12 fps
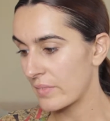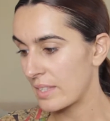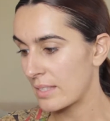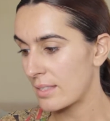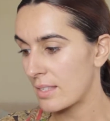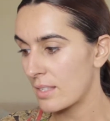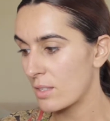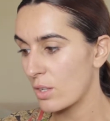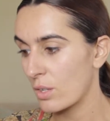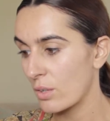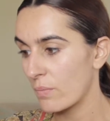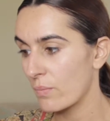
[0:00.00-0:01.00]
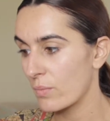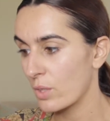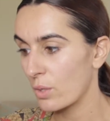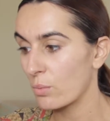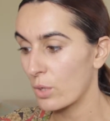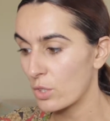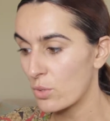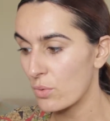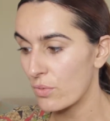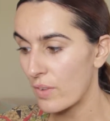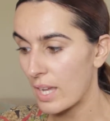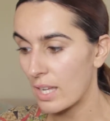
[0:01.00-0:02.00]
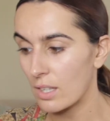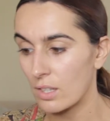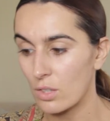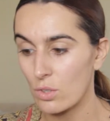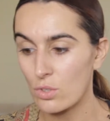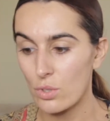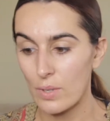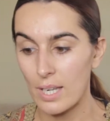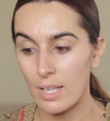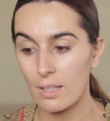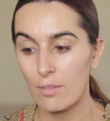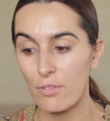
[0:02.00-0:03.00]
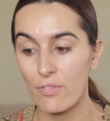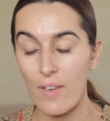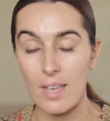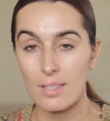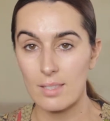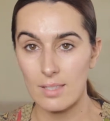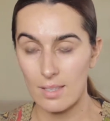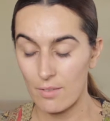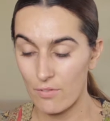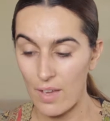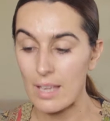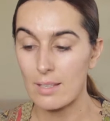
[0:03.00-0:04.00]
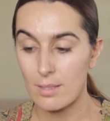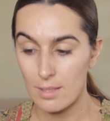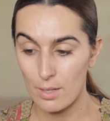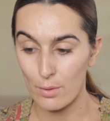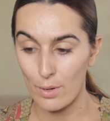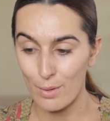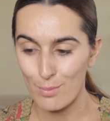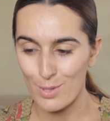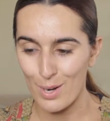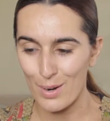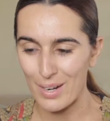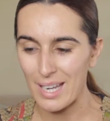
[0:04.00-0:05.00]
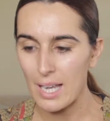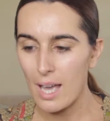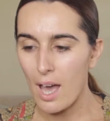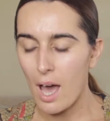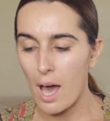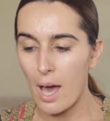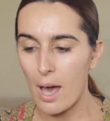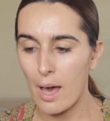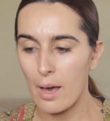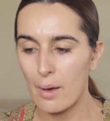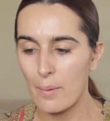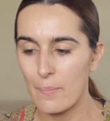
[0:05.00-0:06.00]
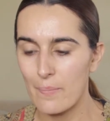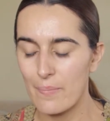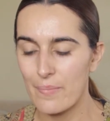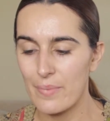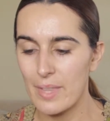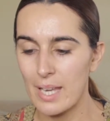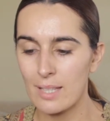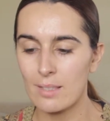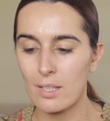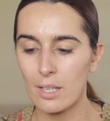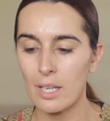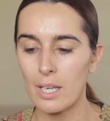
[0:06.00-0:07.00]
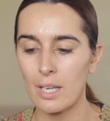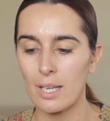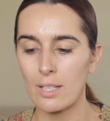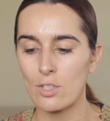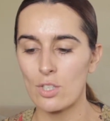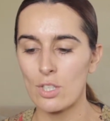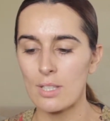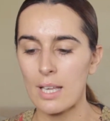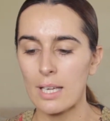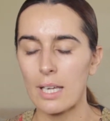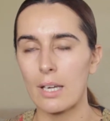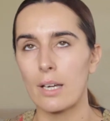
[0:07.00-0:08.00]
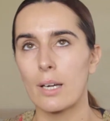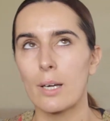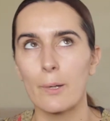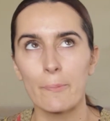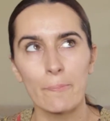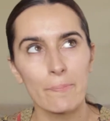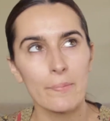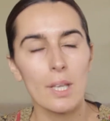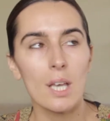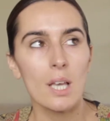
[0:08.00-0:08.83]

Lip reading: this is the Retrouvé Nutriment Face Serum. Sorry, it's just like a,